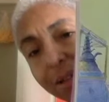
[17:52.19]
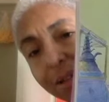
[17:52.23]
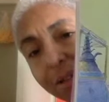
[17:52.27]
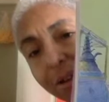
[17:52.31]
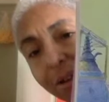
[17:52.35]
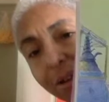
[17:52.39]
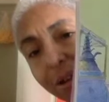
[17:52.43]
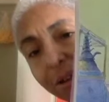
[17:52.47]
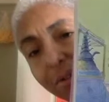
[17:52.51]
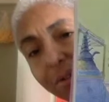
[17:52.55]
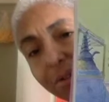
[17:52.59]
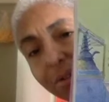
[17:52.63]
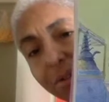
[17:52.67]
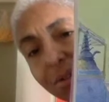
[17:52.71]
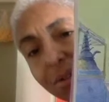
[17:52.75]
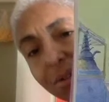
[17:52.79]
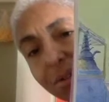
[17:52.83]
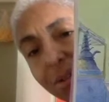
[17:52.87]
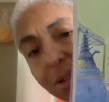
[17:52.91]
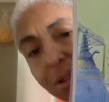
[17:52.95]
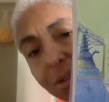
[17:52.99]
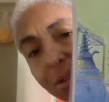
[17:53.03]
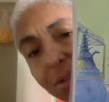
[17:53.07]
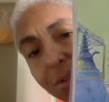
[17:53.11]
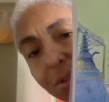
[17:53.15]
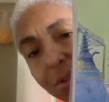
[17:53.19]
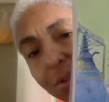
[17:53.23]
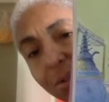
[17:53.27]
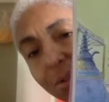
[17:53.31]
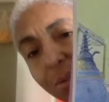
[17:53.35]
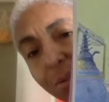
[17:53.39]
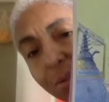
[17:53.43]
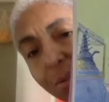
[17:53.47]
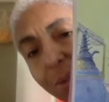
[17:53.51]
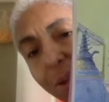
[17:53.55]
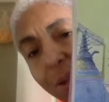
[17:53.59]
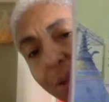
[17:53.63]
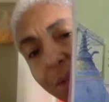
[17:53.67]
Garvin's cheeks turned
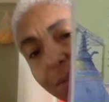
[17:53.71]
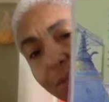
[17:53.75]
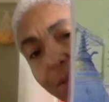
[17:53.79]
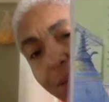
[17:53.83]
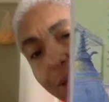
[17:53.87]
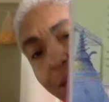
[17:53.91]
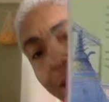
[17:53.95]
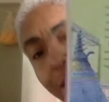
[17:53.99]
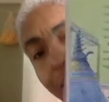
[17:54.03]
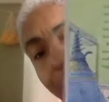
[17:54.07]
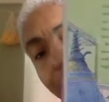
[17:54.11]
bright red,